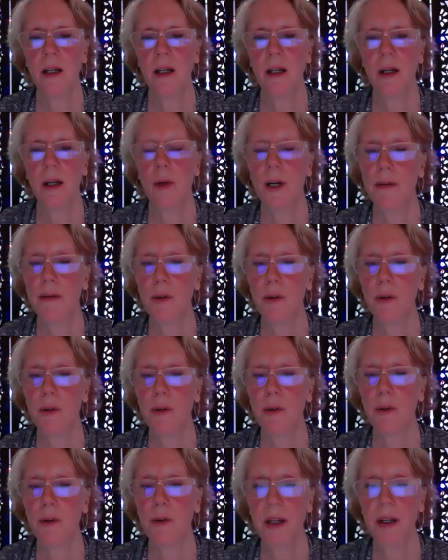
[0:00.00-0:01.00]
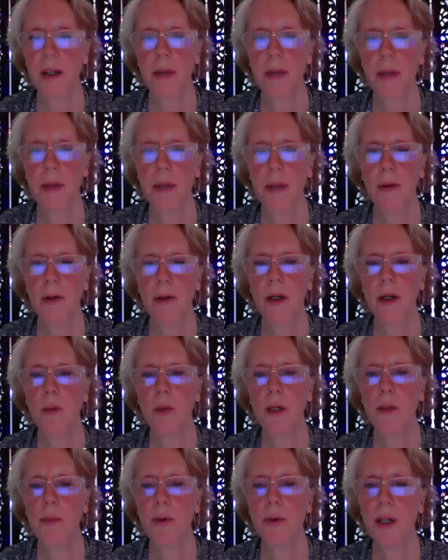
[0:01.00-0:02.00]
Whatever we think about,
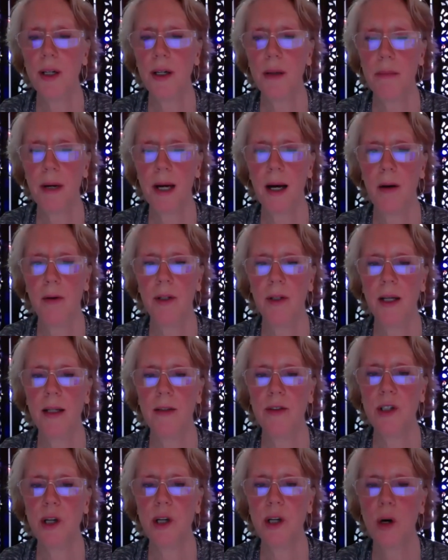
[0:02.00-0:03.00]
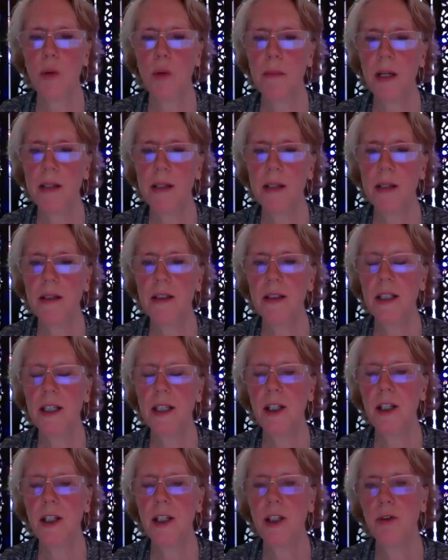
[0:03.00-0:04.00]
we bring about, and so we must
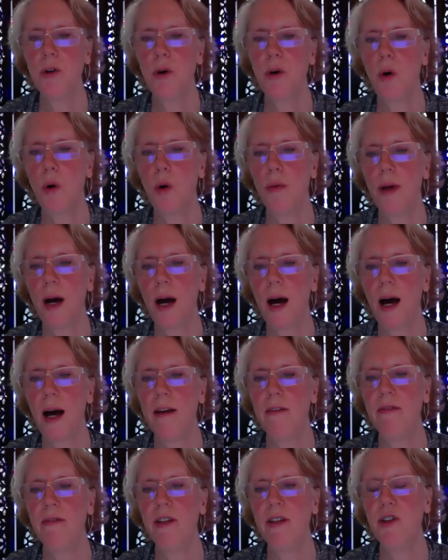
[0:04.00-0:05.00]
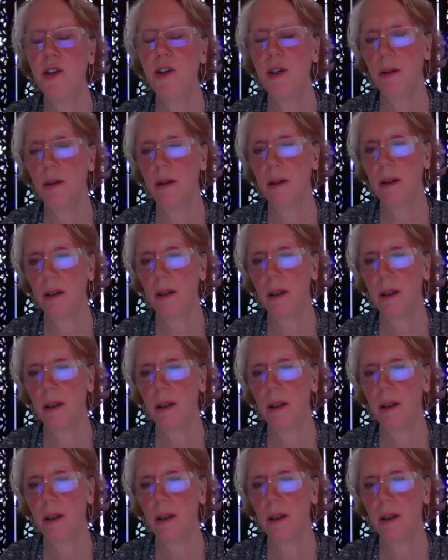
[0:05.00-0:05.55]
continue to hold the high vision